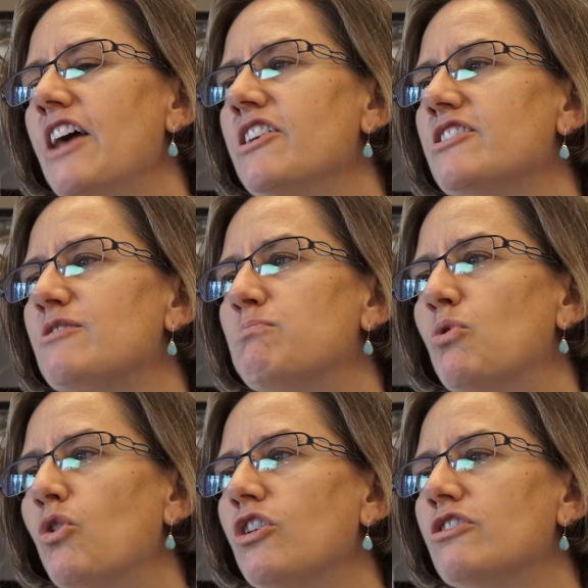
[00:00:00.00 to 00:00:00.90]
I think
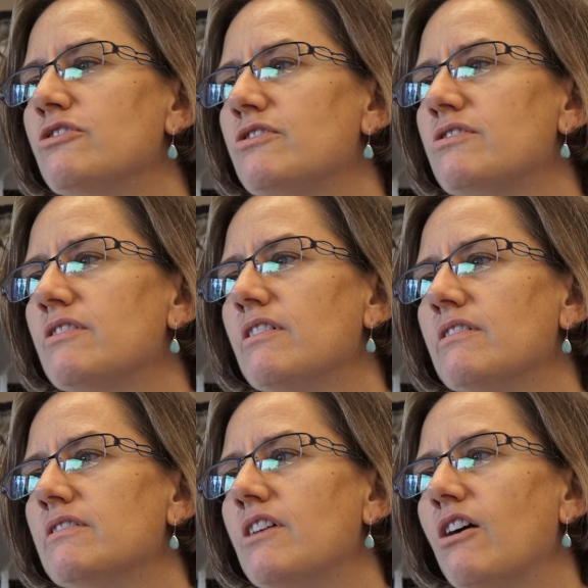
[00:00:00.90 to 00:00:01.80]
spores,
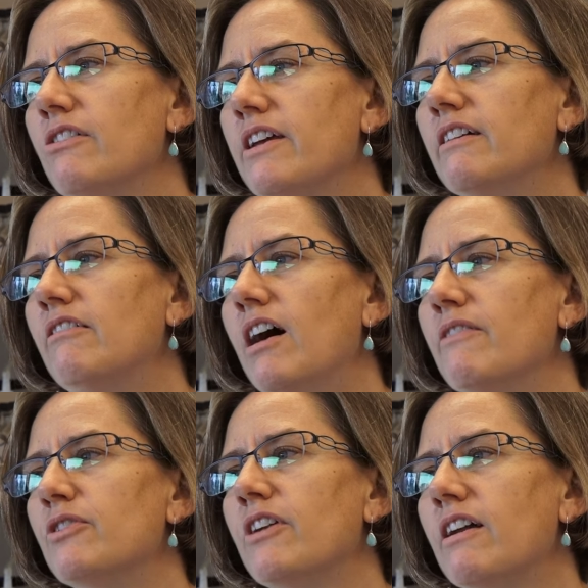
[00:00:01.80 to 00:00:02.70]
are they
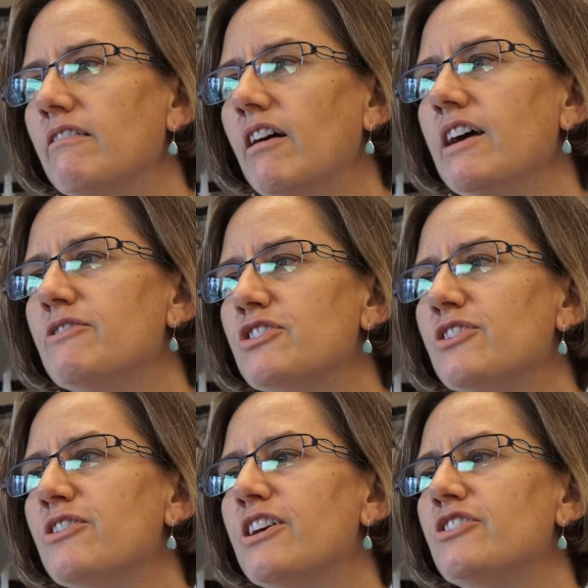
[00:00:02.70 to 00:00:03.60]
alive? They're not alive
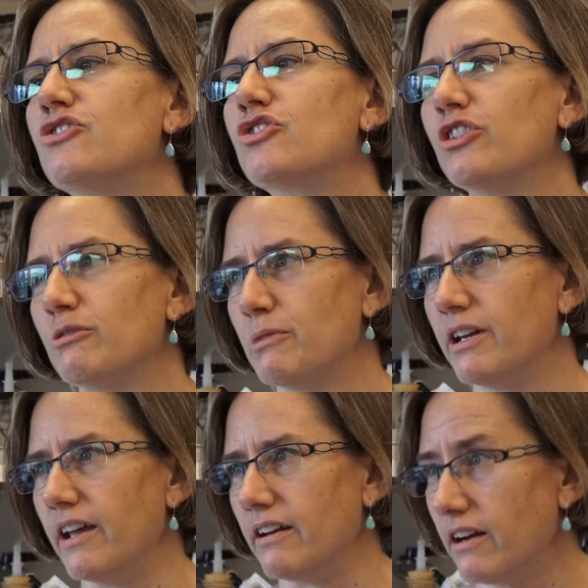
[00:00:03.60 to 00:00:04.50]
until they
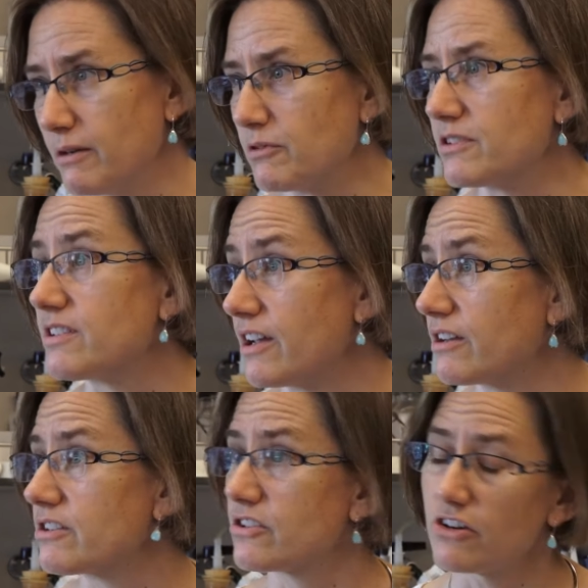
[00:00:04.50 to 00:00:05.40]
germinate, I would
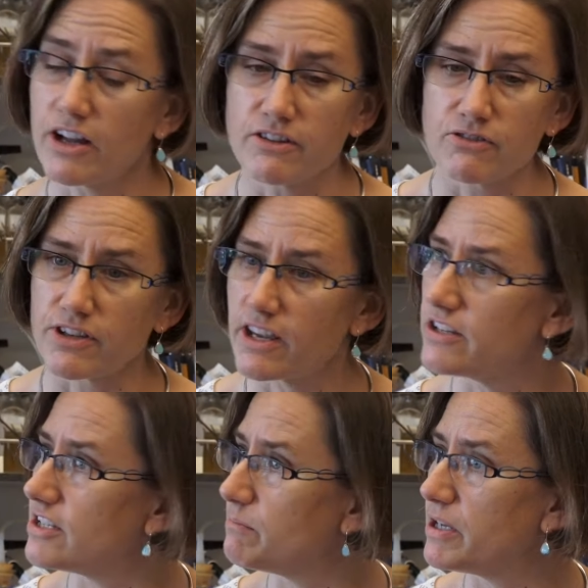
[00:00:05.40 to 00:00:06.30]
say, because they're not using
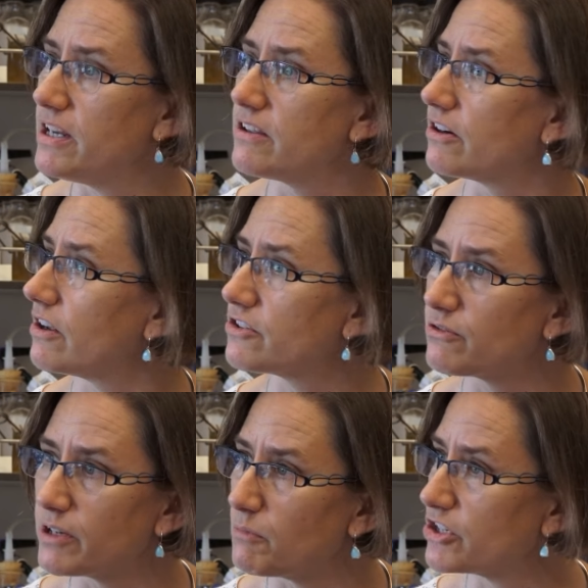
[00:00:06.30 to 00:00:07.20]
ATP, they're not
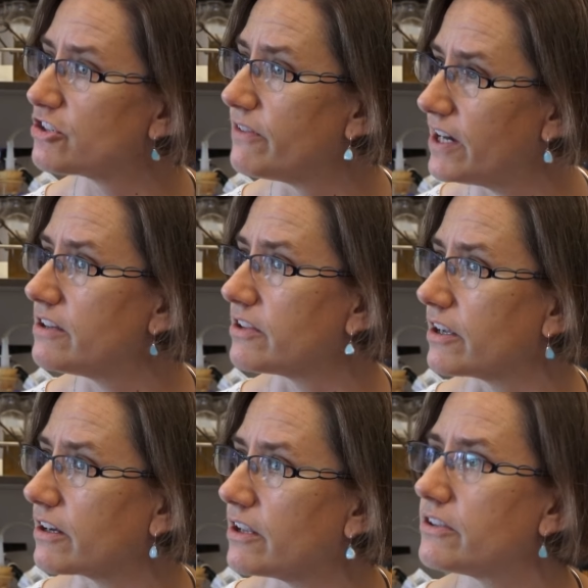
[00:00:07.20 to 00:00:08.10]
doing much of
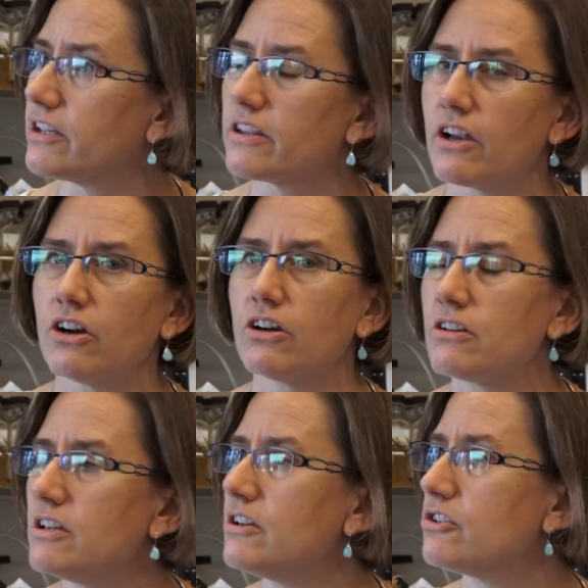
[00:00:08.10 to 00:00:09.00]
anything, and I think they
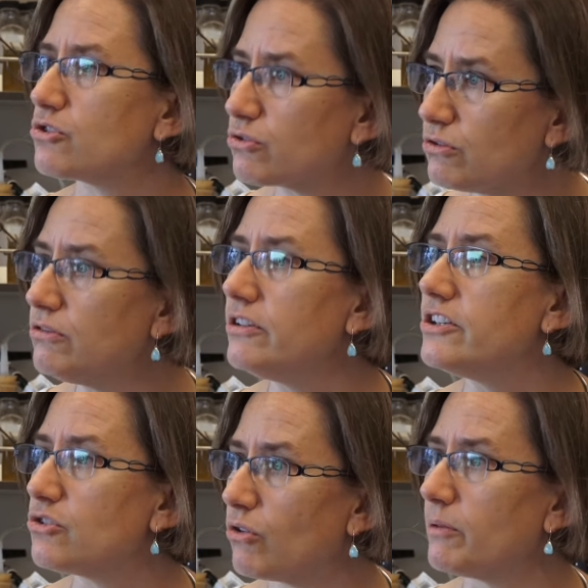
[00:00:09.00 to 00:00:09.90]
are
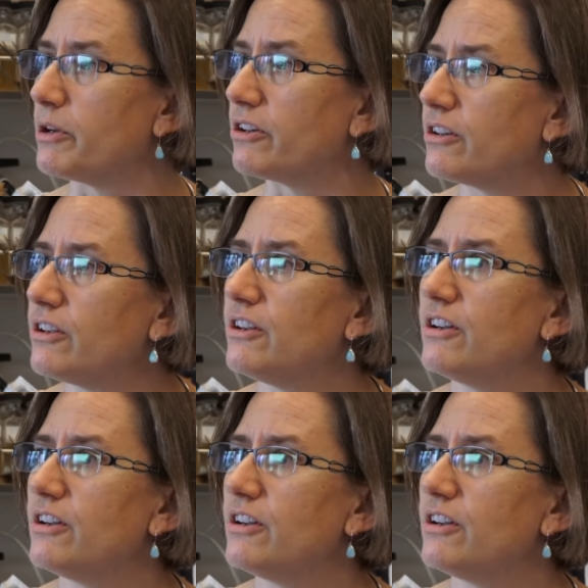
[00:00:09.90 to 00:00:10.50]
truly dormant.